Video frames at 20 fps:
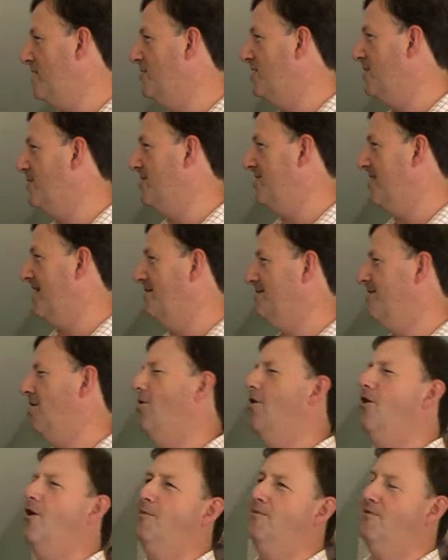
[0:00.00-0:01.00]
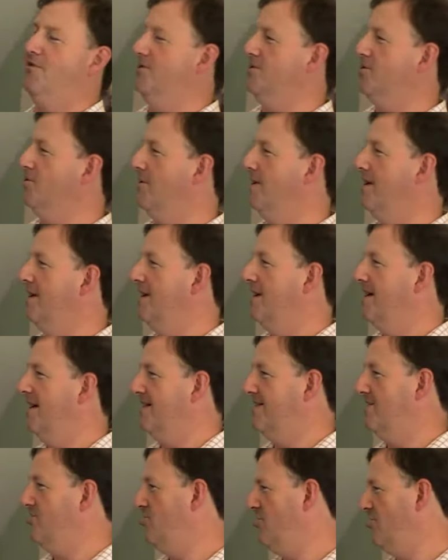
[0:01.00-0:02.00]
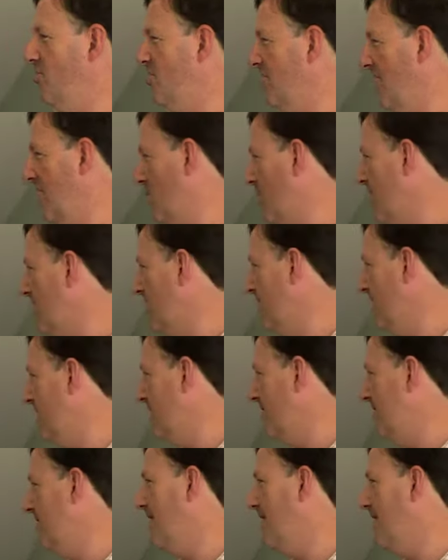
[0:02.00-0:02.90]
30%. I was like, oh, brutal. I said, to use like Twitter and Facebook?